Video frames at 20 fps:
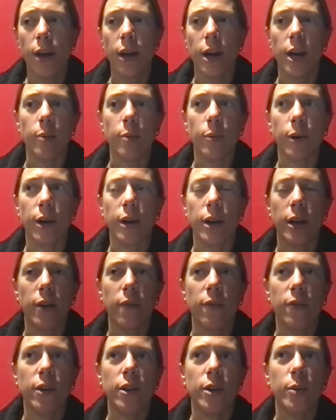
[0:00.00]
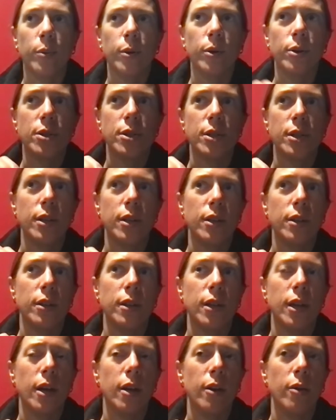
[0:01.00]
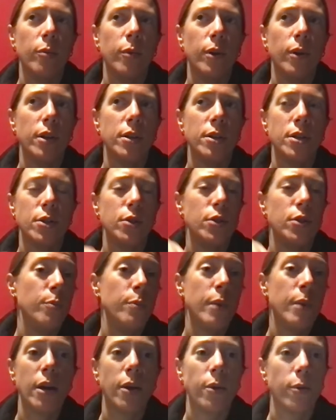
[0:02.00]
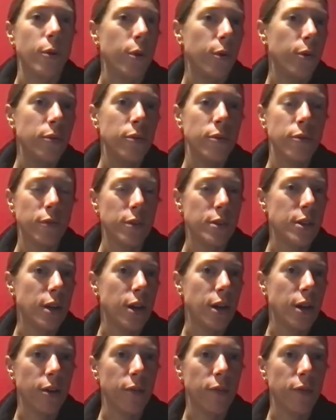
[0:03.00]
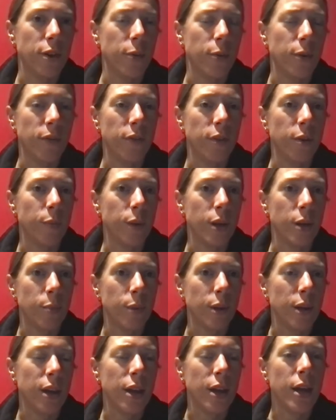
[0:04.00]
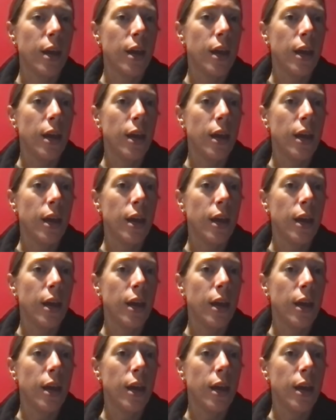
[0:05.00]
I might have another person that wants to do macro photography or whatever it might be.